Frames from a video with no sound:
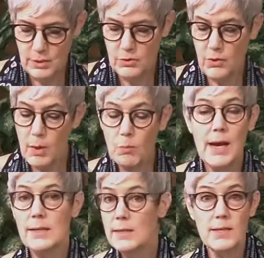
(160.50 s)
So they
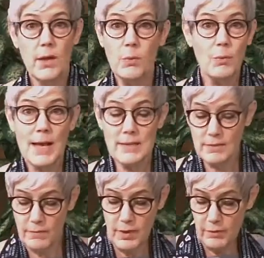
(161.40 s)
run to tell the rest
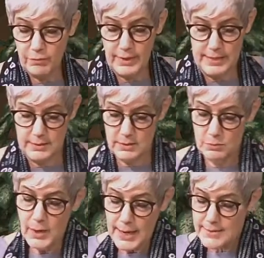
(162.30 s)
of their friends
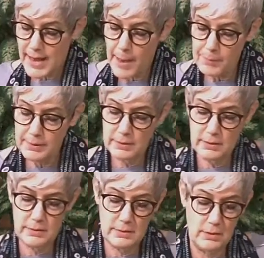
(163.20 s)
what has happened,
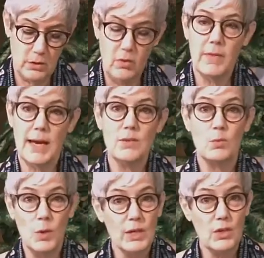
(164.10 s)
because,
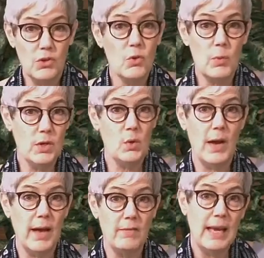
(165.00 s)
that's what you do when you
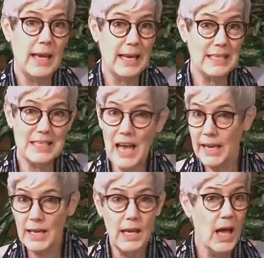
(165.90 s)
have
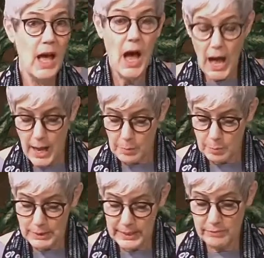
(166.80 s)
exciting,
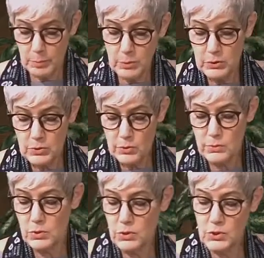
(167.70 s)
unbelievable
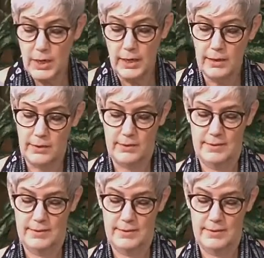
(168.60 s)
news to share.